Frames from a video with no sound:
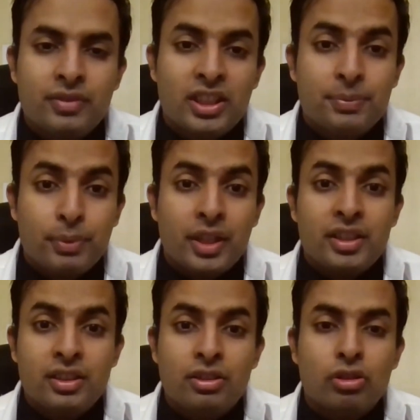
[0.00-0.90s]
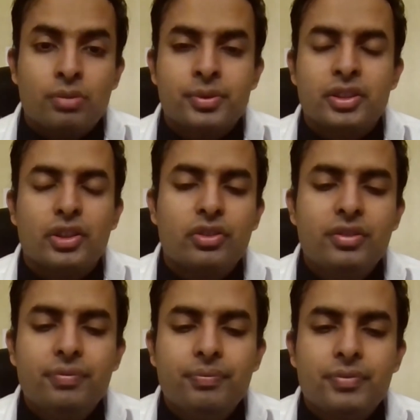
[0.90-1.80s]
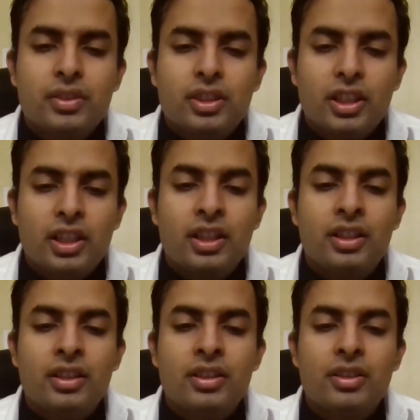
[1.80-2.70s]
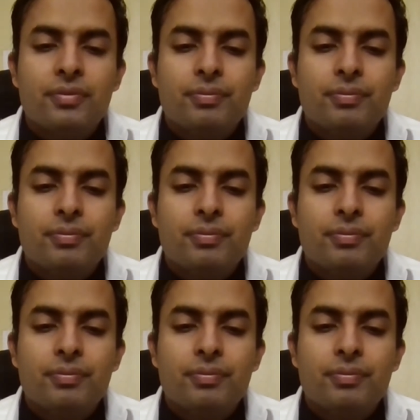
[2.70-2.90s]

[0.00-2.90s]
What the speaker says: despite the opposition. And